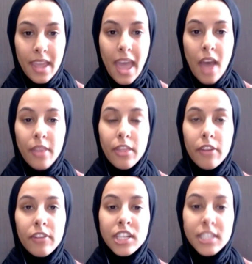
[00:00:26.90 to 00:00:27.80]
the
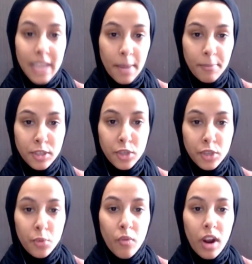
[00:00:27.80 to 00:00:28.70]
first step to
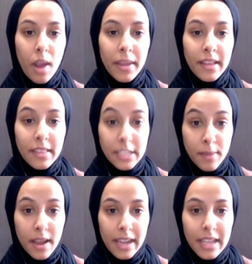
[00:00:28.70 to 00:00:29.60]
overcoming these
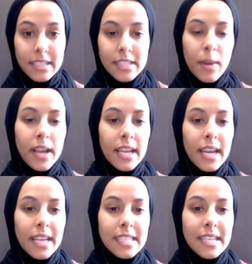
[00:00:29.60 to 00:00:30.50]
blockades is
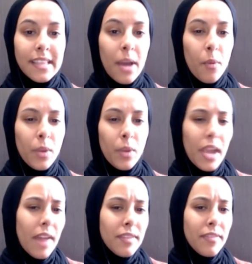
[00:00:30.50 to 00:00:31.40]
recognizing that we have
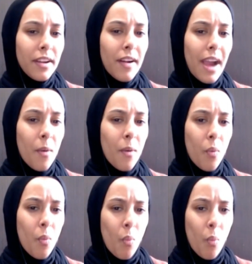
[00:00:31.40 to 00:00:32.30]
to figure out
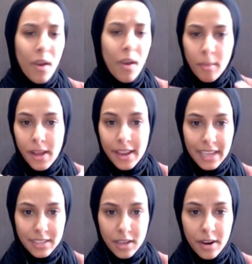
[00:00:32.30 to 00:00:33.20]
what the
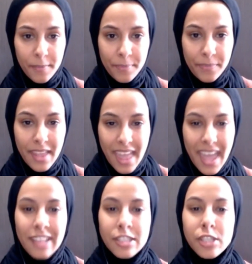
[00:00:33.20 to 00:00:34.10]
blockades are.
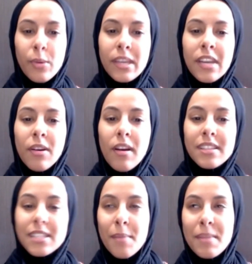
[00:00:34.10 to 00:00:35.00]
And so here are
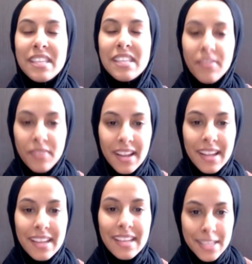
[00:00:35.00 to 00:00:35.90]
some different
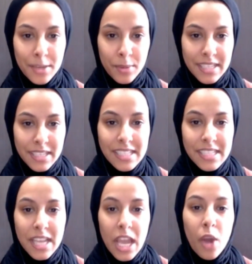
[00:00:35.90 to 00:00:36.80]
considerations
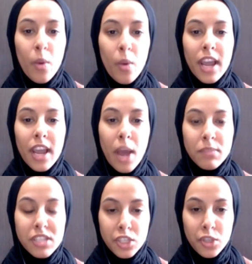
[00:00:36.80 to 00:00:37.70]
when it
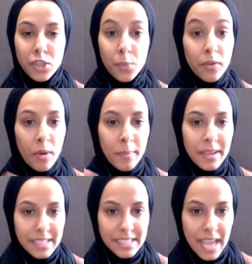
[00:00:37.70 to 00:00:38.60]
comes to performing
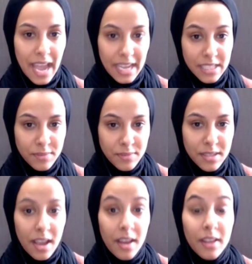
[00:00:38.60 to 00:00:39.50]
these acts of
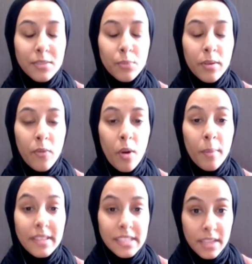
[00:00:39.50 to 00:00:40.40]
uh, performing
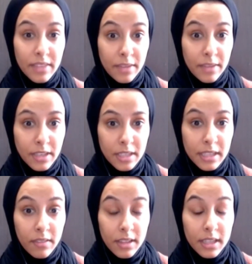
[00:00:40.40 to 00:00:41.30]
these love,
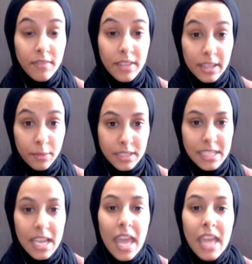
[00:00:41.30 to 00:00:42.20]
lab- love languages.
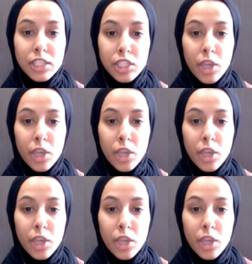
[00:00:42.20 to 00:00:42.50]
So